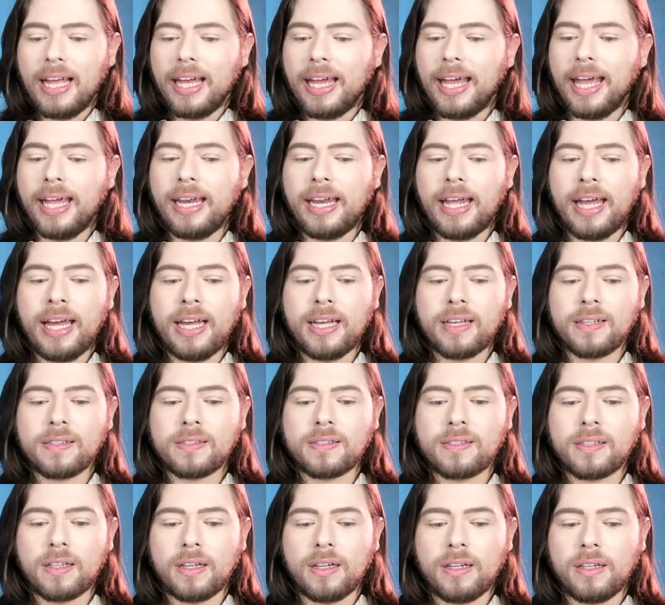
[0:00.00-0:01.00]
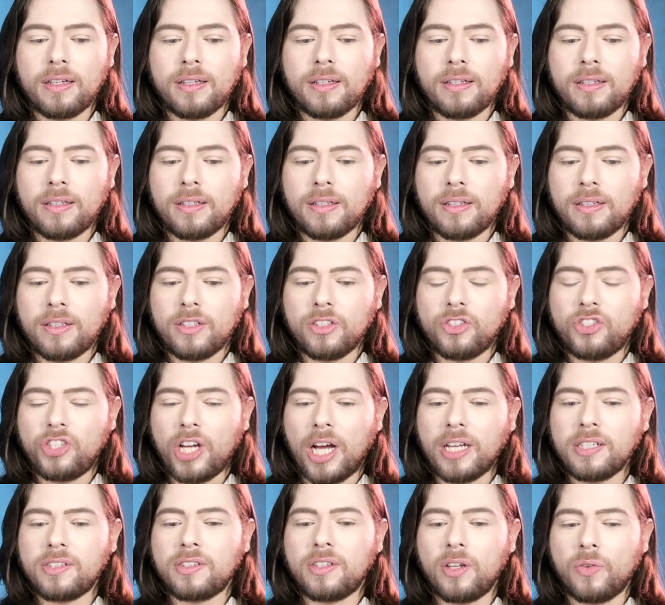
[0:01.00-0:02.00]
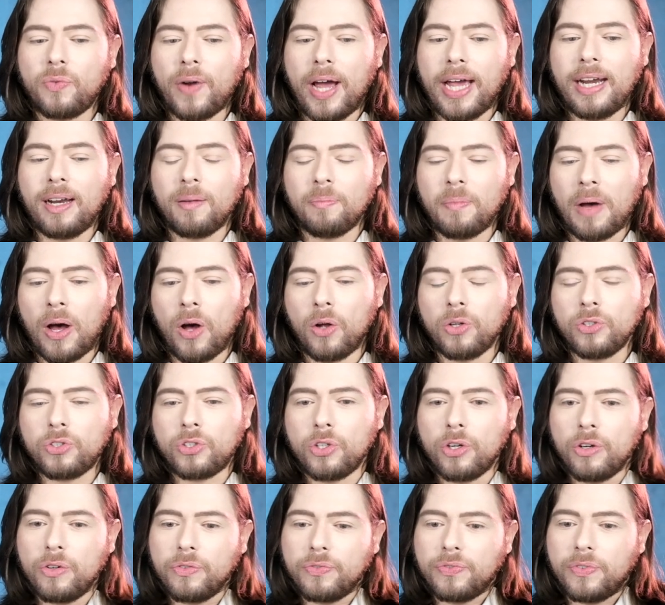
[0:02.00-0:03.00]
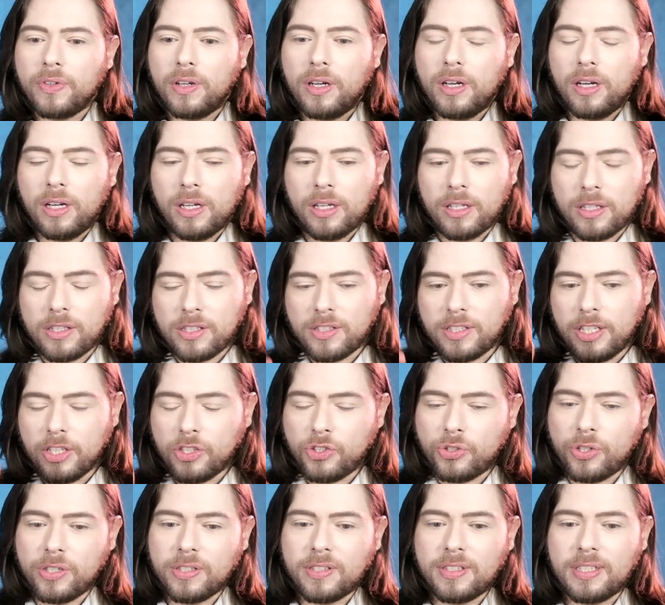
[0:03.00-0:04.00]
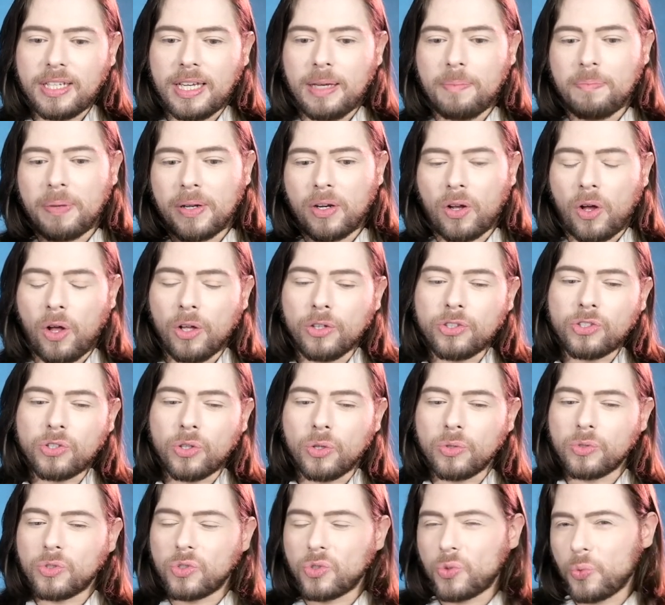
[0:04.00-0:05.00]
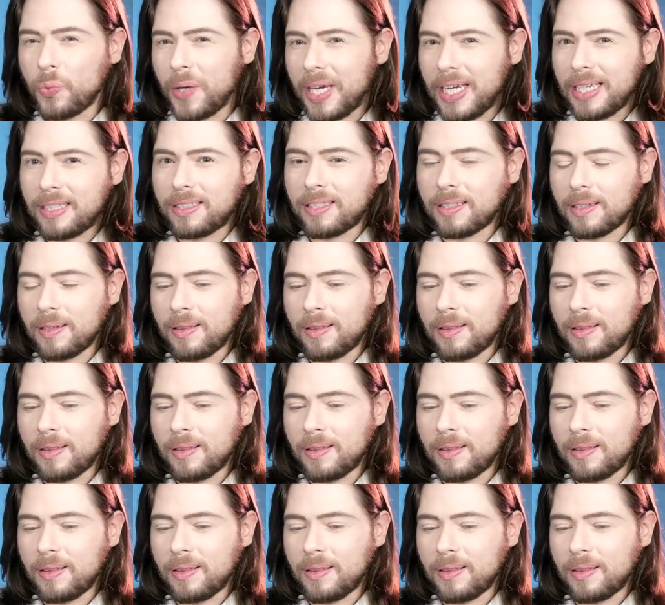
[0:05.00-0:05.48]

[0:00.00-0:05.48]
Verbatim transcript: It is just the right amount of citrusy, but also sweet.